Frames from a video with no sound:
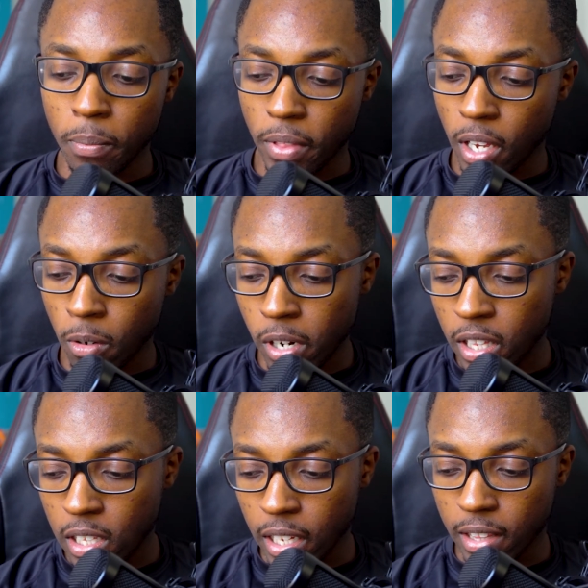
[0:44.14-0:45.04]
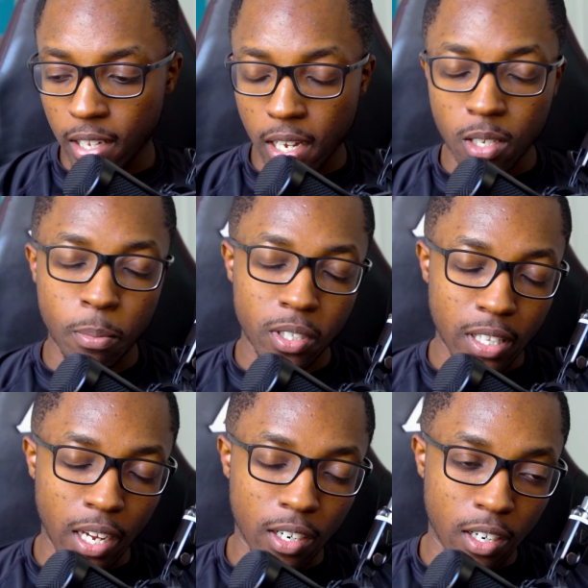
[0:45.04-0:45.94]
thing or anything like that, you put
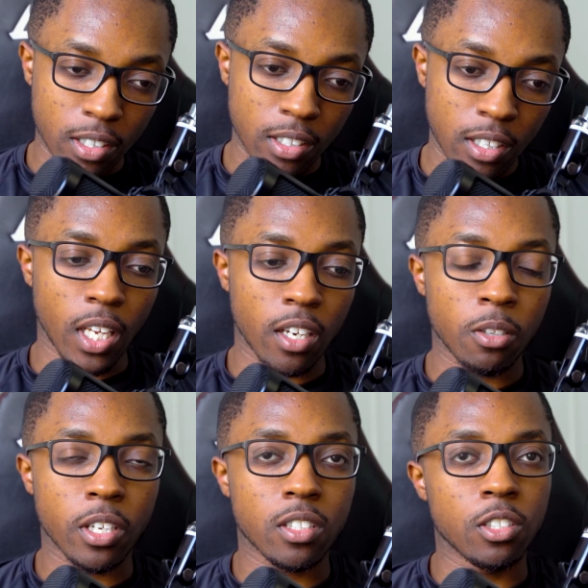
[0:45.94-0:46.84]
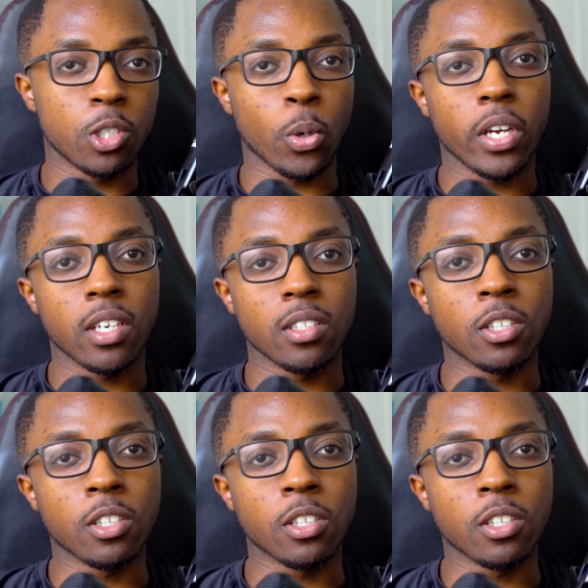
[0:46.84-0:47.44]
that on and you get to join.